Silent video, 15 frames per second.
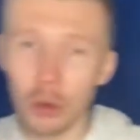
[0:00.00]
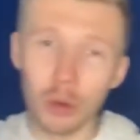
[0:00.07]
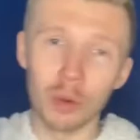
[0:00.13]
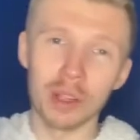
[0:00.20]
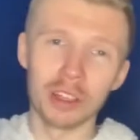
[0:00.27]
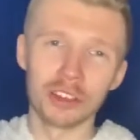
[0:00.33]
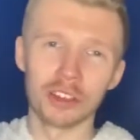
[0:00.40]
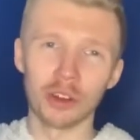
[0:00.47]

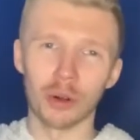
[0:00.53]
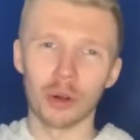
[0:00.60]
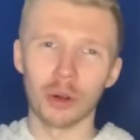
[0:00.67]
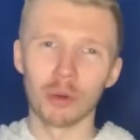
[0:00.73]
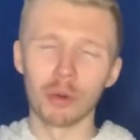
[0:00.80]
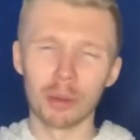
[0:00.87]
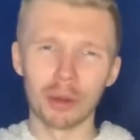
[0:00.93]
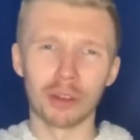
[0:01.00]
is your
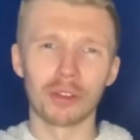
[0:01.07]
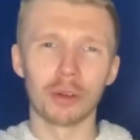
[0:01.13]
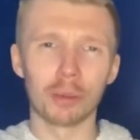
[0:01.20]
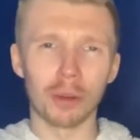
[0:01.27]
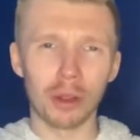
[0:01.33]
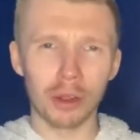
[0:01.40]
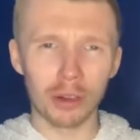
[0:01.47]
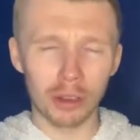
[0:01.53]
women's
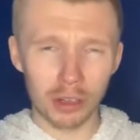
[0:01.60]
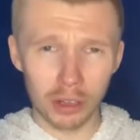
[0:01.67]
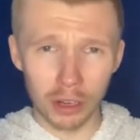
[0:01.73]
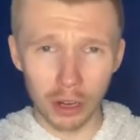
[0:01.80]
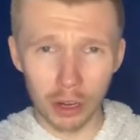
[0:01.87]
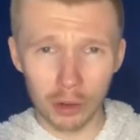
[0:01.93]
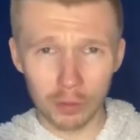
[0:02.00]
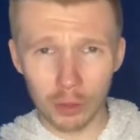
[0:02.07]
footballer
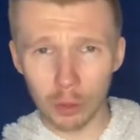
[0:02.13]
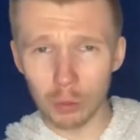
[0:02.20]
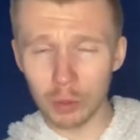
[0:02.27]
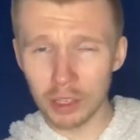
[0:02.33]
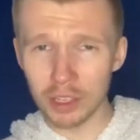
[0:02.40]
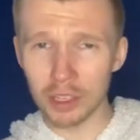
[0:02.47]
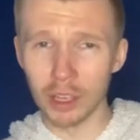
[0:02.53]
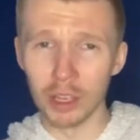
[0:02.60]
of the
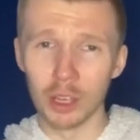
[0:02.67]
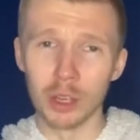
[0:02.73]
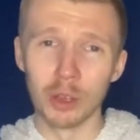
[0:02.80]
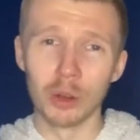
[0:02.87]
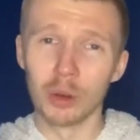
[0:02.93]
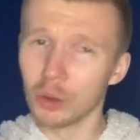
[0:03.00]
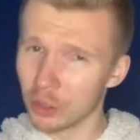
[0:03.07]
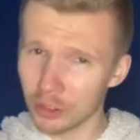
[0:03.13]
week
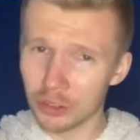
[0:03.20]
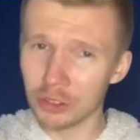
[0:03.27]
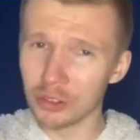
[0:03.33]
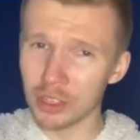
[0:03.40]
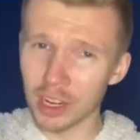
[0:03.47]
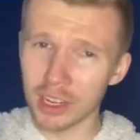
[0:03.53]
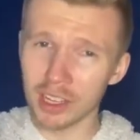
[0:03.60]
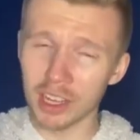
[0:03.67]
who did you
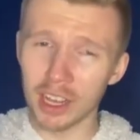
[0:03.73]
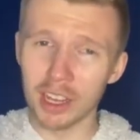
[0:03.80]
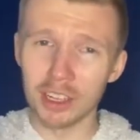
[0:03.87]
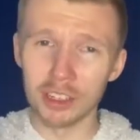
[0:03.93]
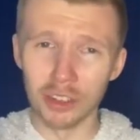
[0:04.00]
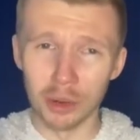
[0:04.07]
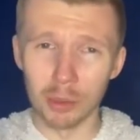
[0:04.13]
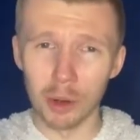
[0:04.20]
dedicate
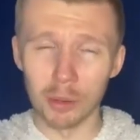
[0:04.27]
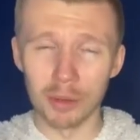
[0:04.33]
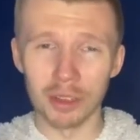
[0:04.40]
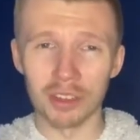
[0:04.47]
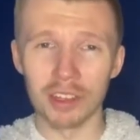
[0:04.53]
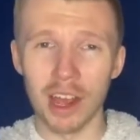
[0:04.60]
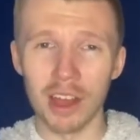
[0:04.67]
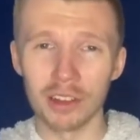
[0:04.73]
your moment of
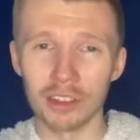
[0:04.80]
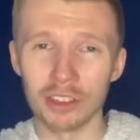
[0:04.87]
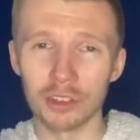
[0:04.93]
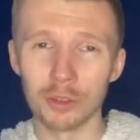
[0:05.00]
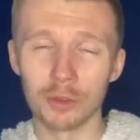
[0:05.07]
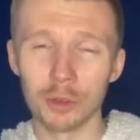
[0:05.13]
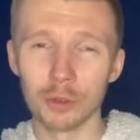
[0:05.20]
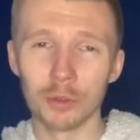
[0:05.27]
silence to?
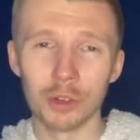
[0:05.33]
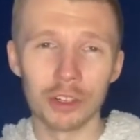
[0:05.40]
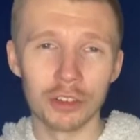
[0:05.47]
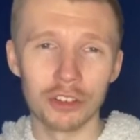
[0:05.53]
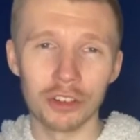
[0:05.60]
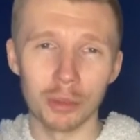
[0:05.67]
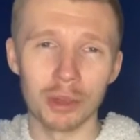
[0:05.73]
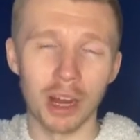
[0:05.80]
Feel free to
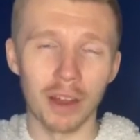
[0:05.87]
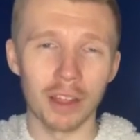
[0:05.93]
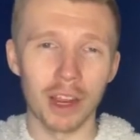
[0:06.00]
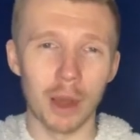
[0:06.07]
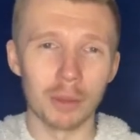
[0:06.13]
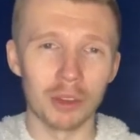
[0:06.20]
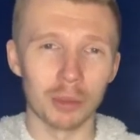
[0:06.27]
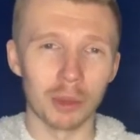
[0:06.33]
jump down in the
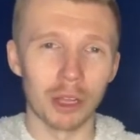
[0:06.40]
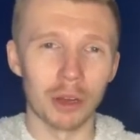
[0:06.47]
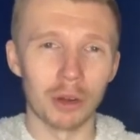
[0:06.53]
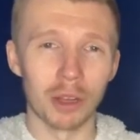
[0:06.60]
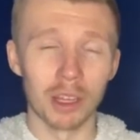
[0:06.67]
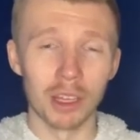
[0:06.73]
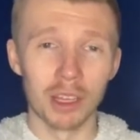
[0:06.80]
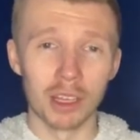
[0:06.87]
comments below
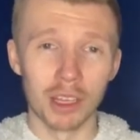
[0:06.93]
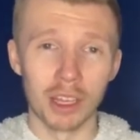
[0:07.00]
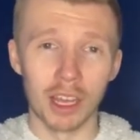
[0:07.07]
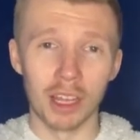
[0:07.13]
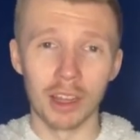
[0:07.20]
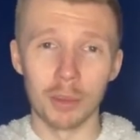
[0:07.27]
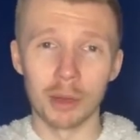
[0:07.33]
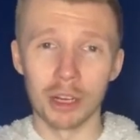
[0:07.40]
and
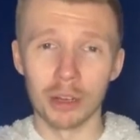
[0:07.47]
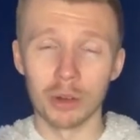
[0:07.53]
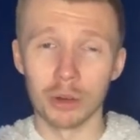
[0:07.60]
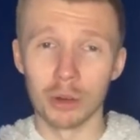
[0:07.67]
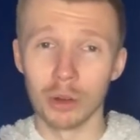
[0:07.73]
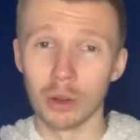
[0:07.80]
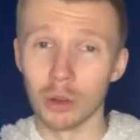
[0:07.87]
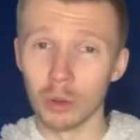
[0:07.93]
let me know
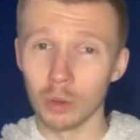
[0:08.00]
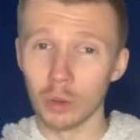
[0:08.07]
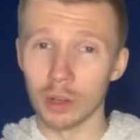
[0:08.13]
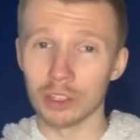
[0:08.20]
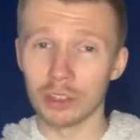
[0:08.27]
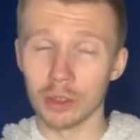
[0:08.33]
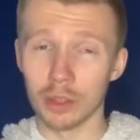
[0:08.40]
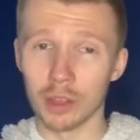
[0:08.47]
what
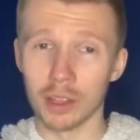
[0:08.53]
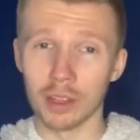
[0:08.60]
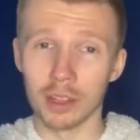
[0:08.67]
you think.